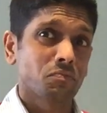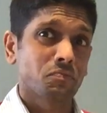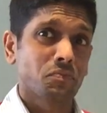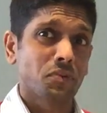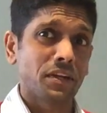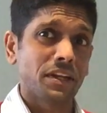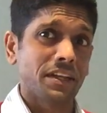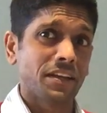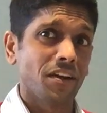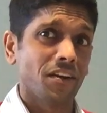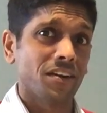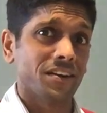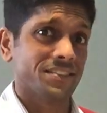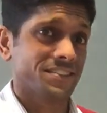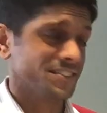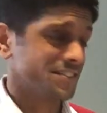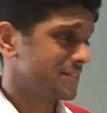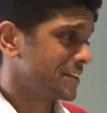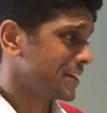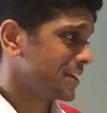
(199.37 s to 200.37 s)
Really hard,
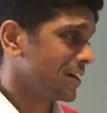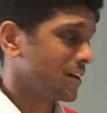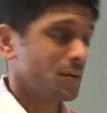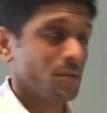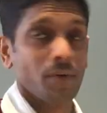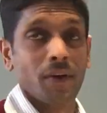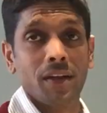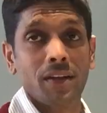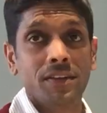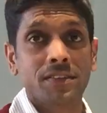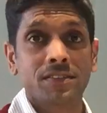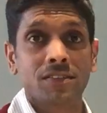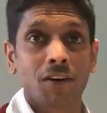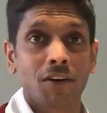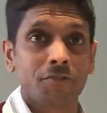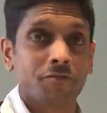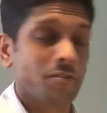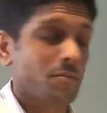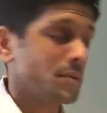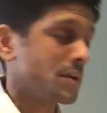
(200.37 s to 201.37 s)
well, at least
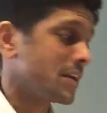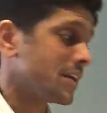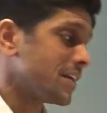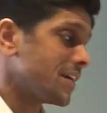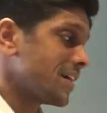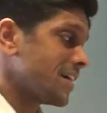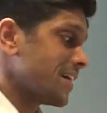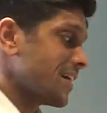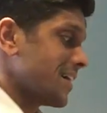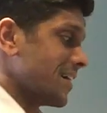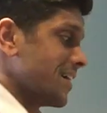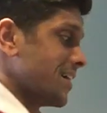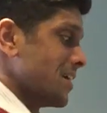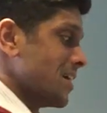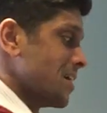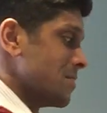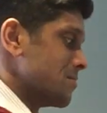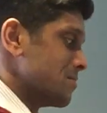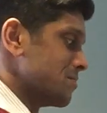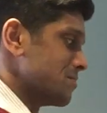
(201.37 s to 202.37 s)
hard for me.
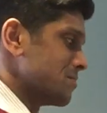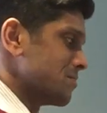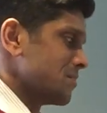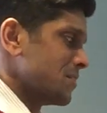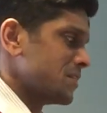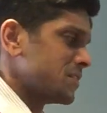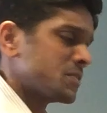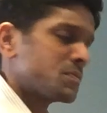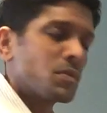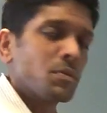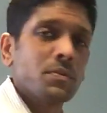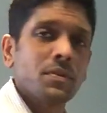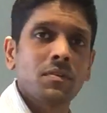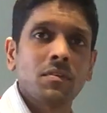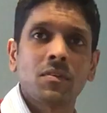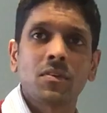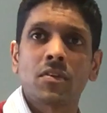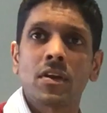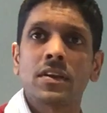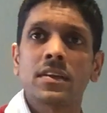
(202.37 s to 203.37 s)
This is probably
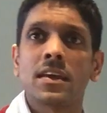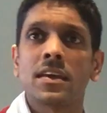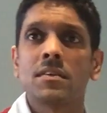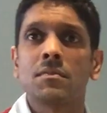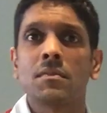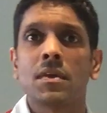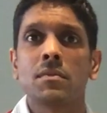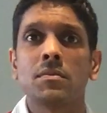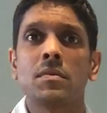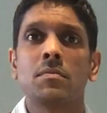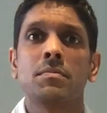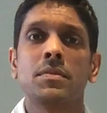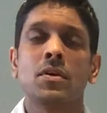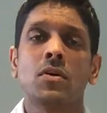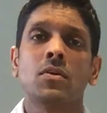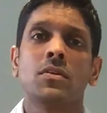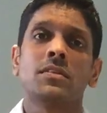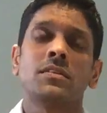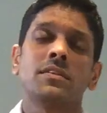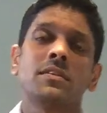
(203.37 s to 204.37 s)
grade 8, maybe
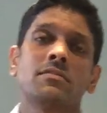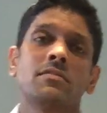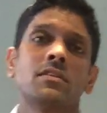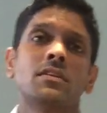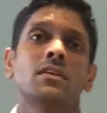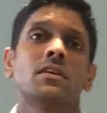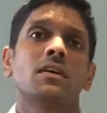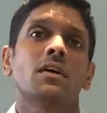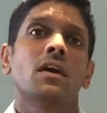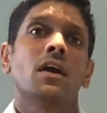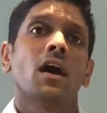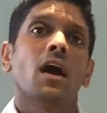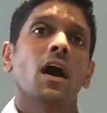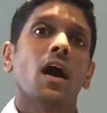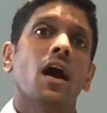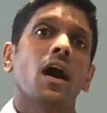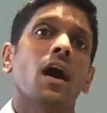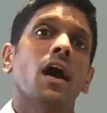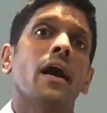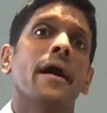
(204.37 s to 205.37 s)
beyond even.
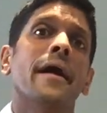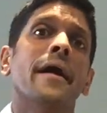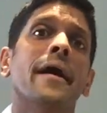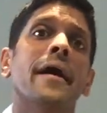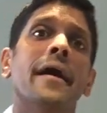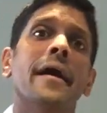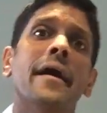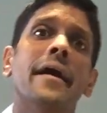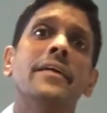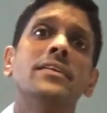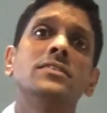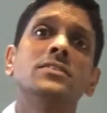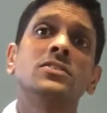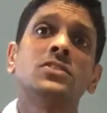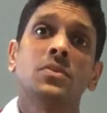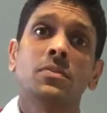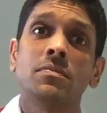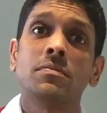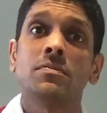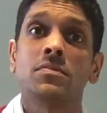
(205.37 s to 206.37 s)

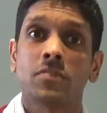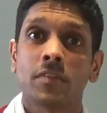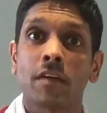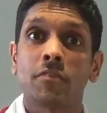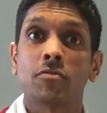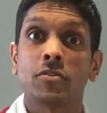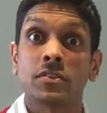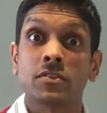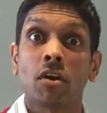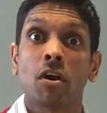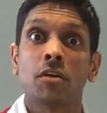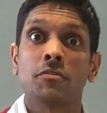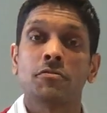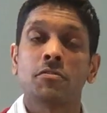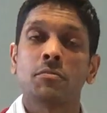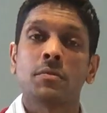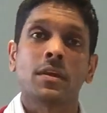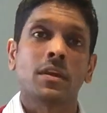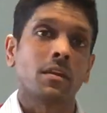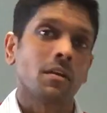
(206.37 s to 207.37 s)
So therefore it's hard for
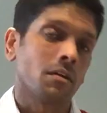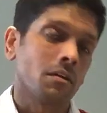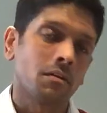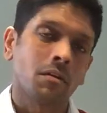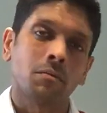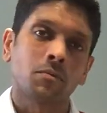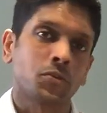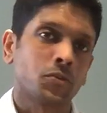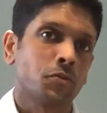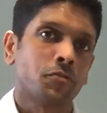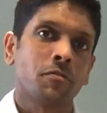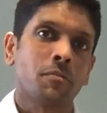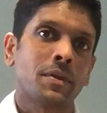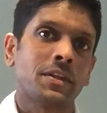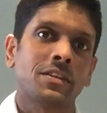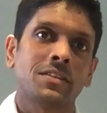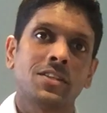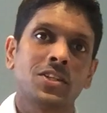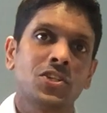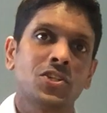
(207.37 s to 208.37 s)
me. I'm sure for many
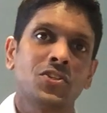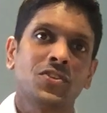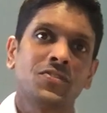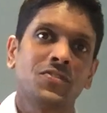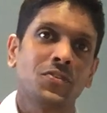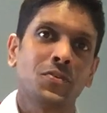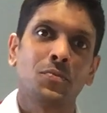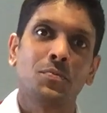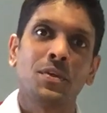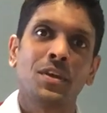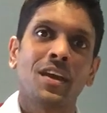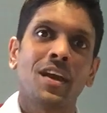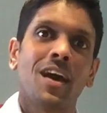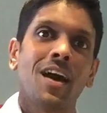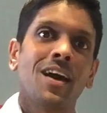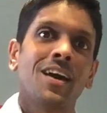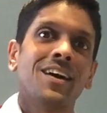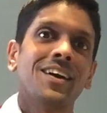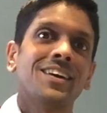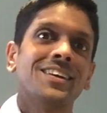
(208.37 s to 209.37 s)
teachers it would be
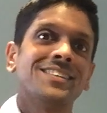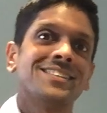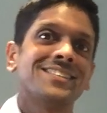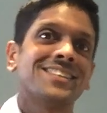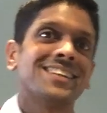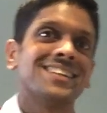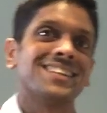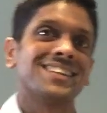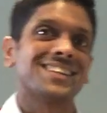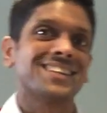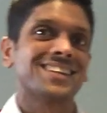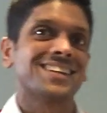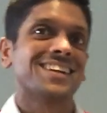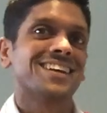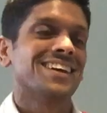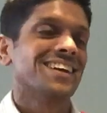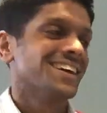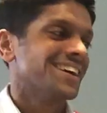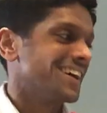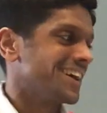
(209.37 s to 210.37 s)
a cinch.
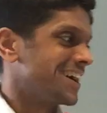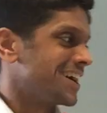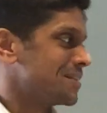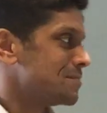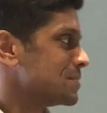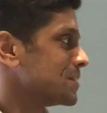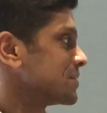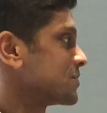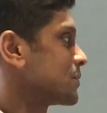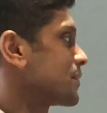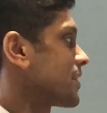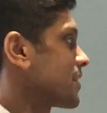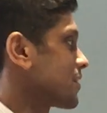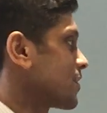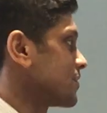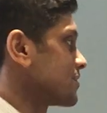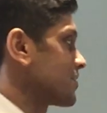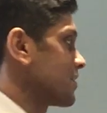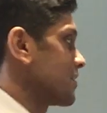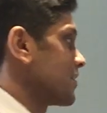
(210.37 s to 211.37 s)
But it's one that
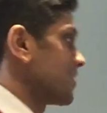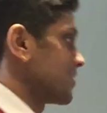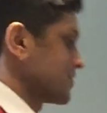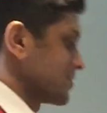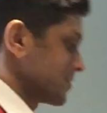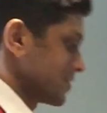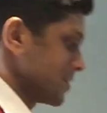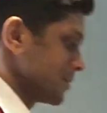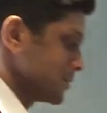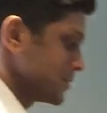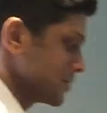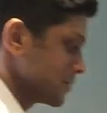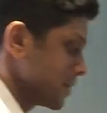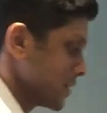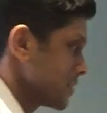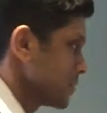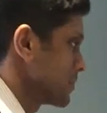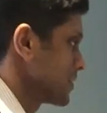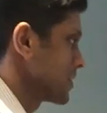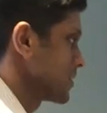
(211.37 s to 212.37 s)
goes like this. So let me just play
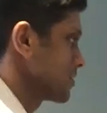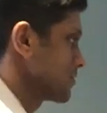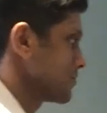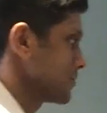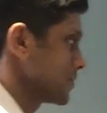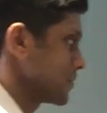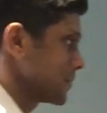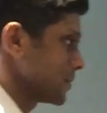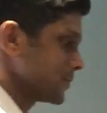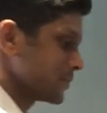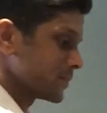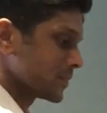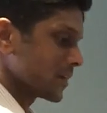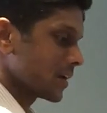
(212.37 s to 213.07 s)
the beginning for you,